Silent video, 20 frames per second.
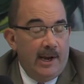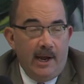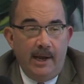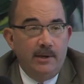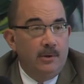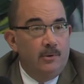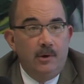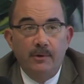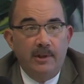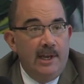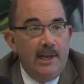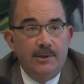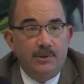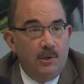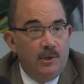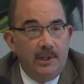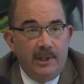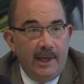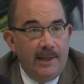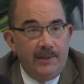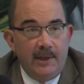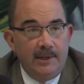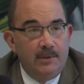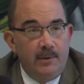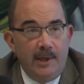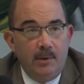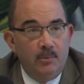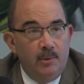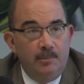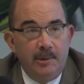I don't know the answer to that. That,
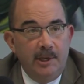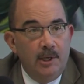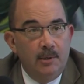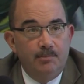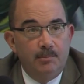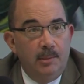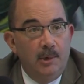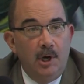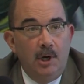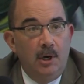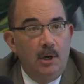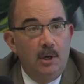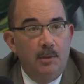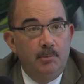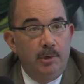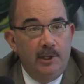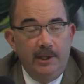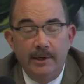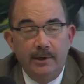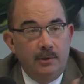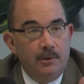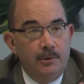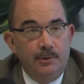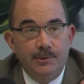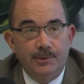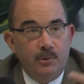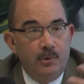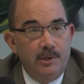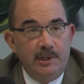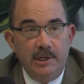that would be a political
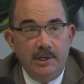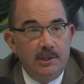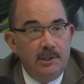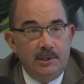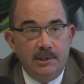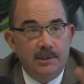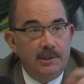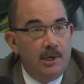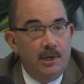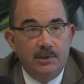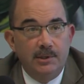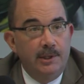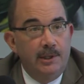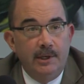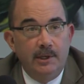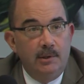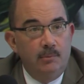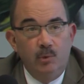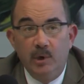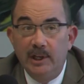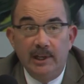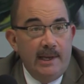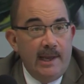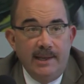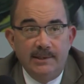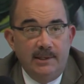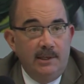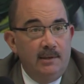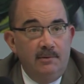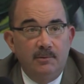strategic discussion that really
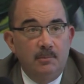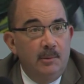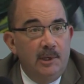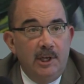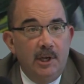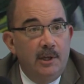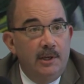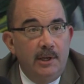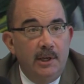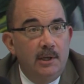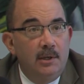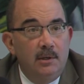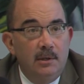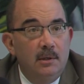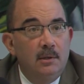hasn't even begun yet.